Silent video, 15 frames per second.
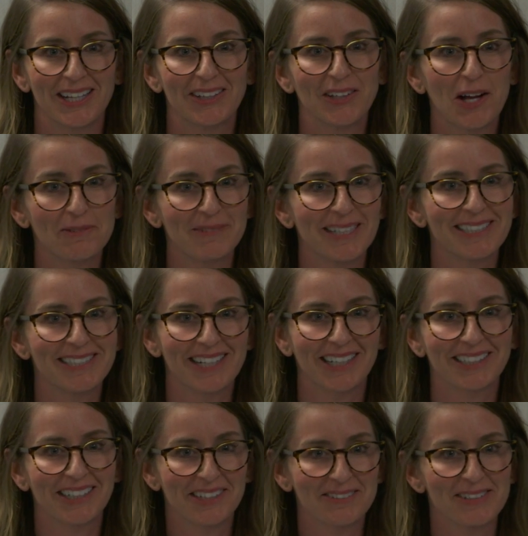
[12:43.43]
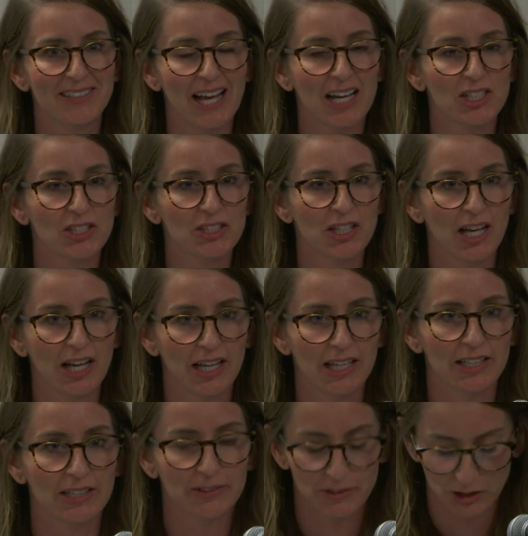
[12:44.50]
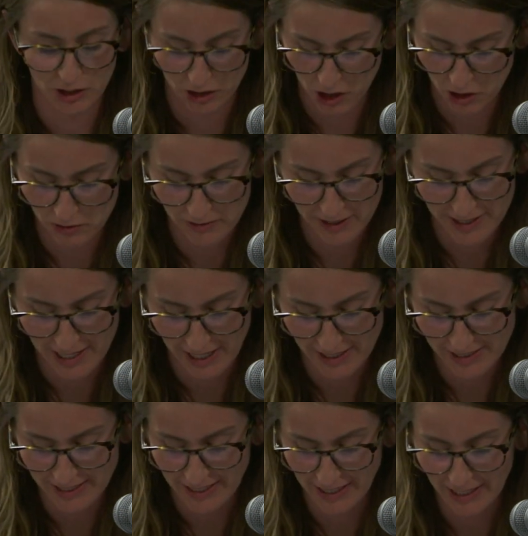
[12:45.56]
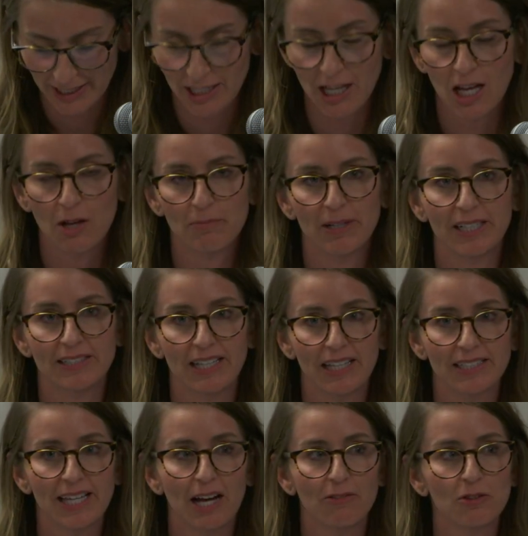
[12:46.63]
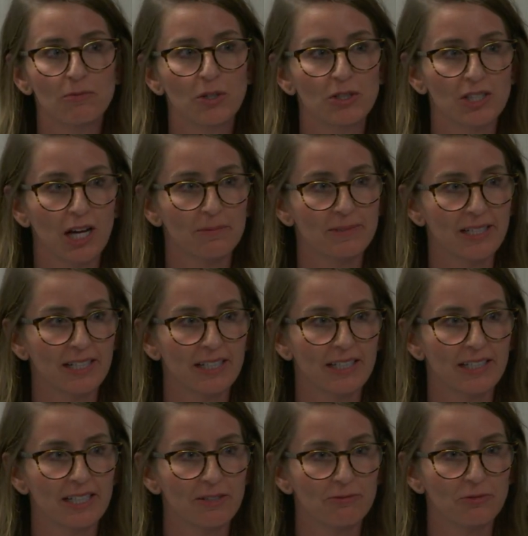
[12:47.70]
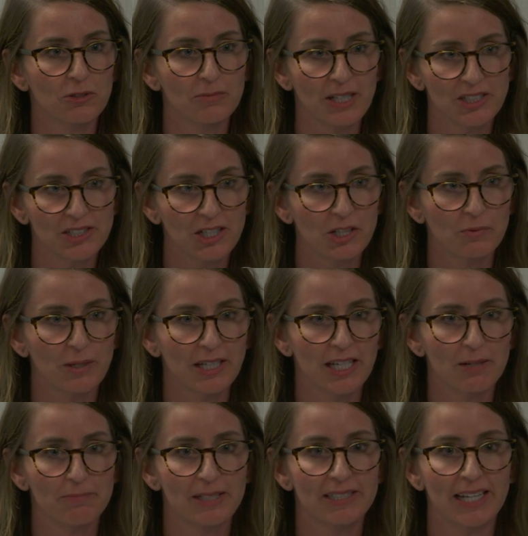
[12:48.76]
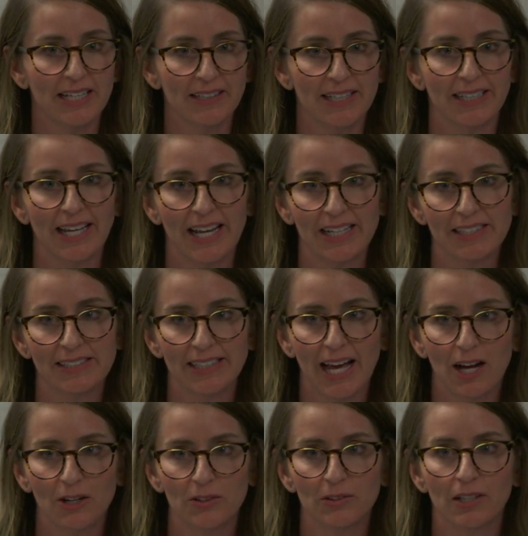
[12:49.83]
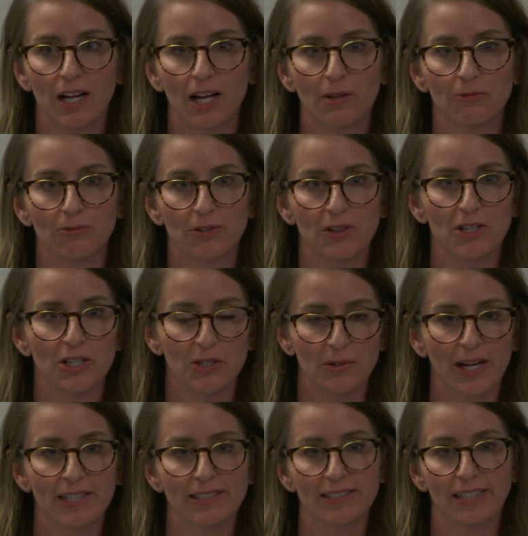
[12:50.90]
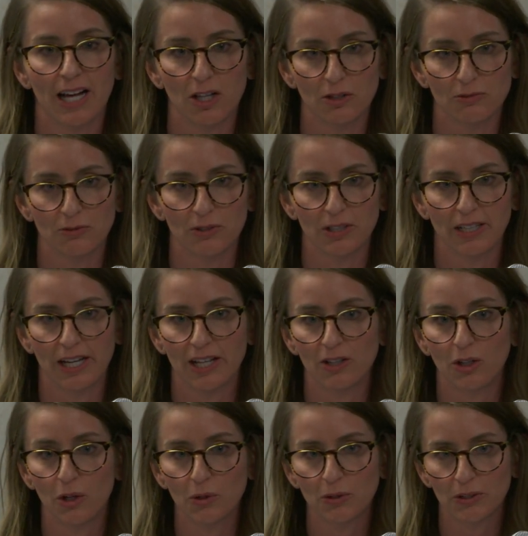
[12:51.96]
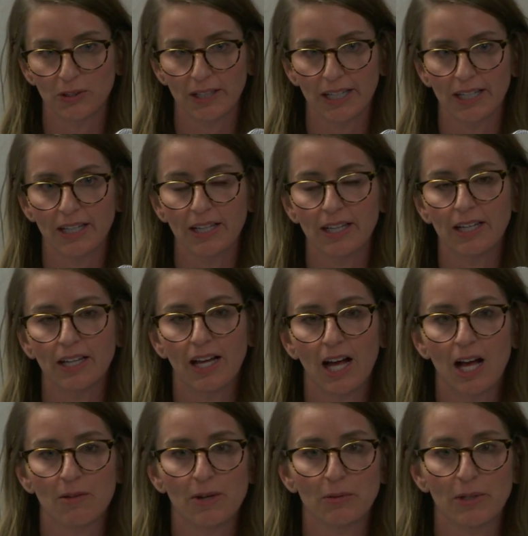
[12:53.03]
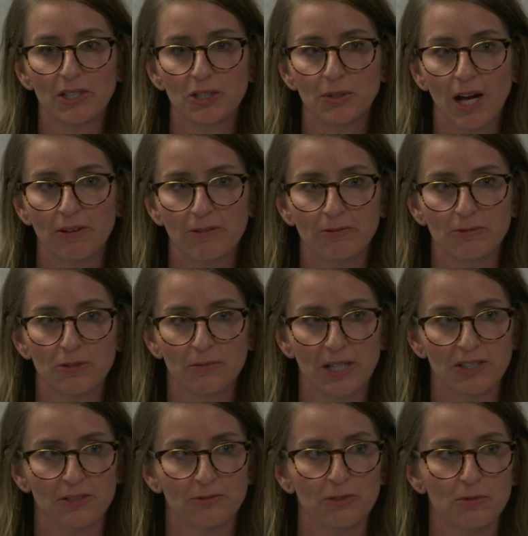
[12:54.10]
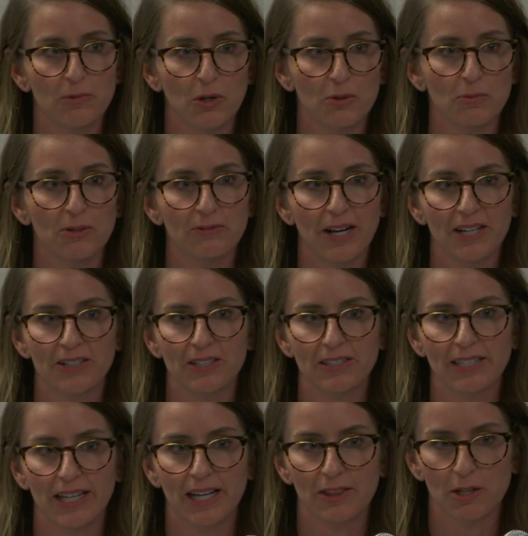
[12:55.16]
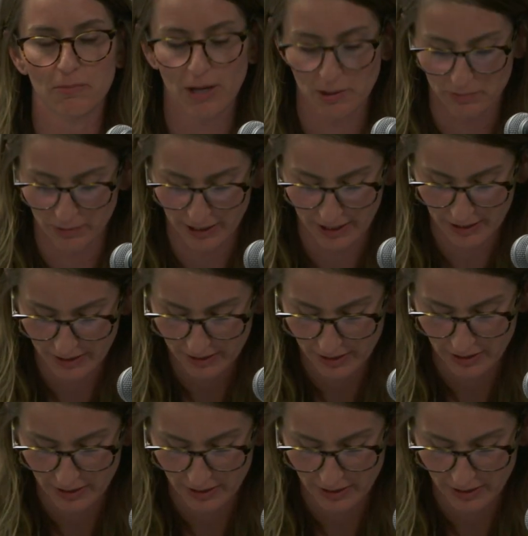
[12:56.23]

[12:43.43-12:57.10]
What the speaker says: longbeach.gov/COVID-19, but it does have the most updated information. We keep a daily case count for the US, California, and locally, and we do have information for both providers and the public.